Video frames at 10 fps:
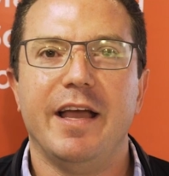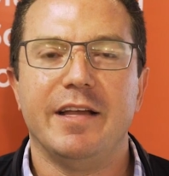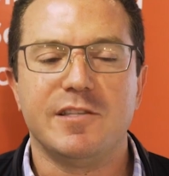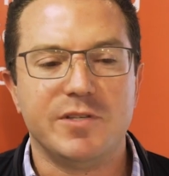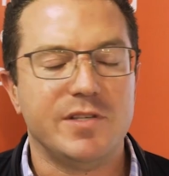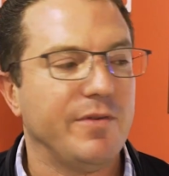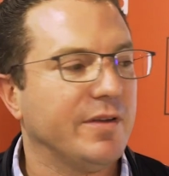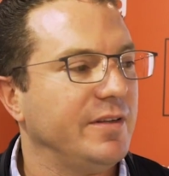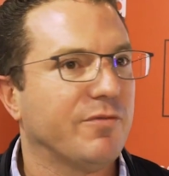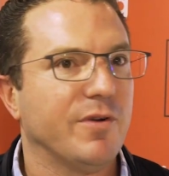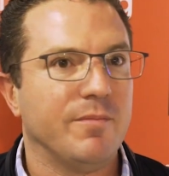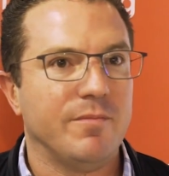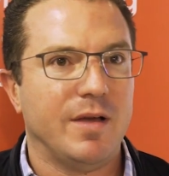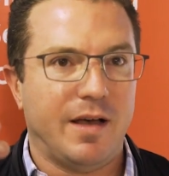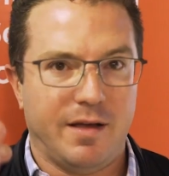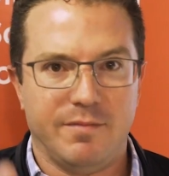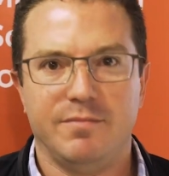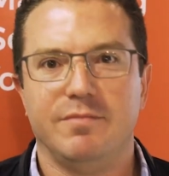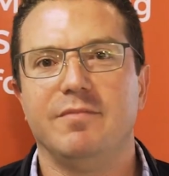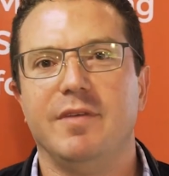and specifically from
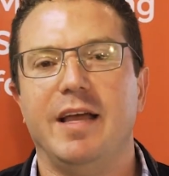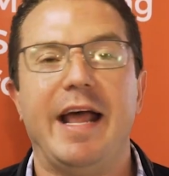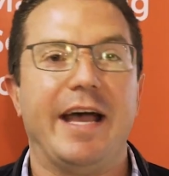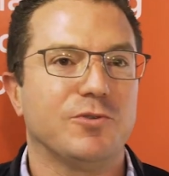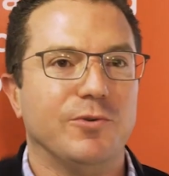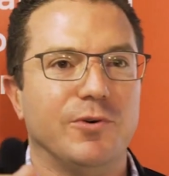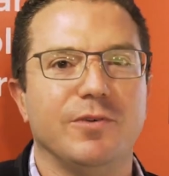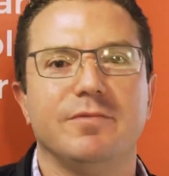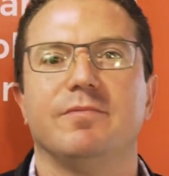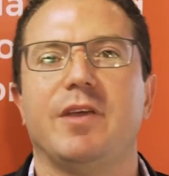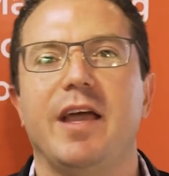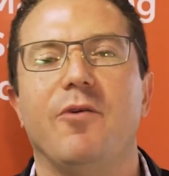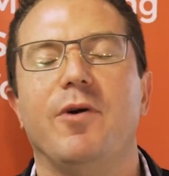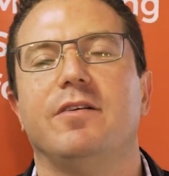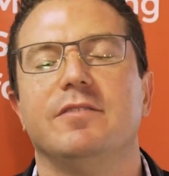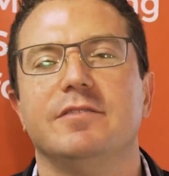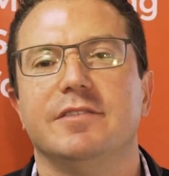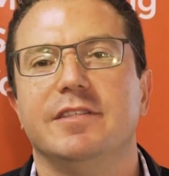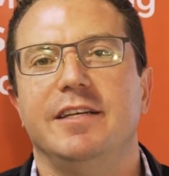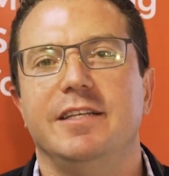an actual KOL
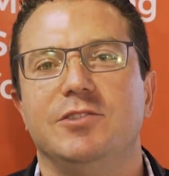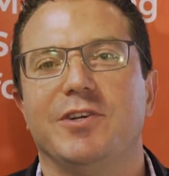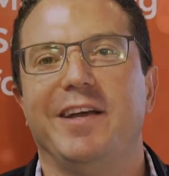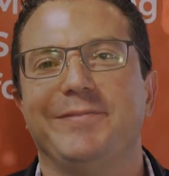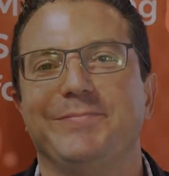in China.